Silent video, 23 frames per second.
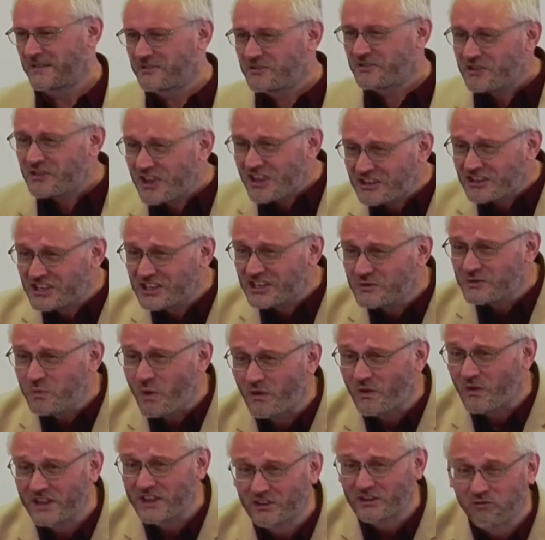This is
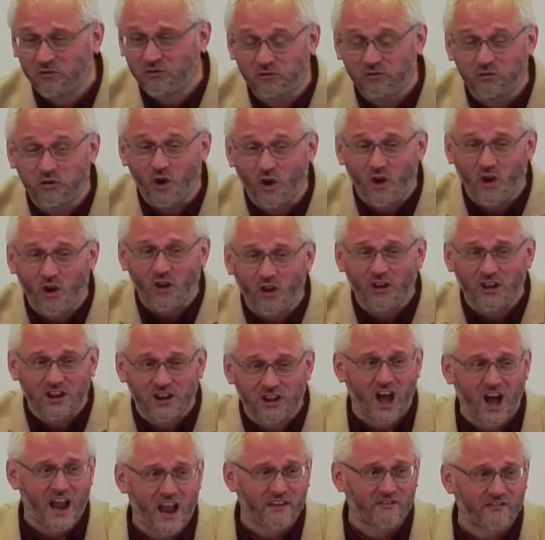what this full
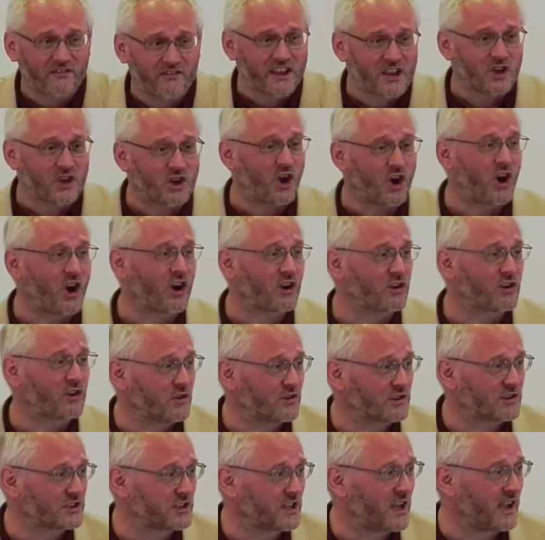life in God
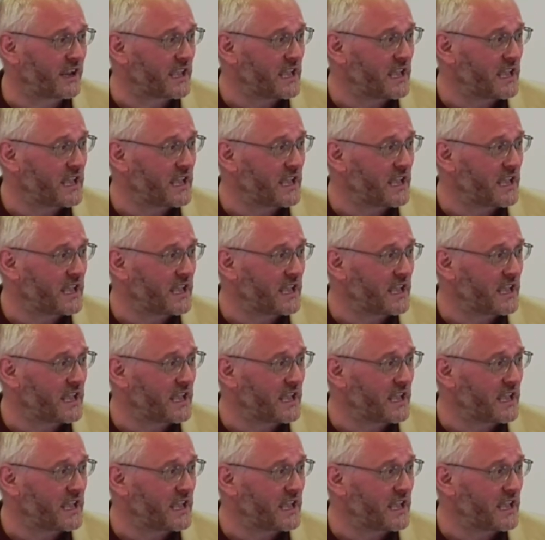looks like.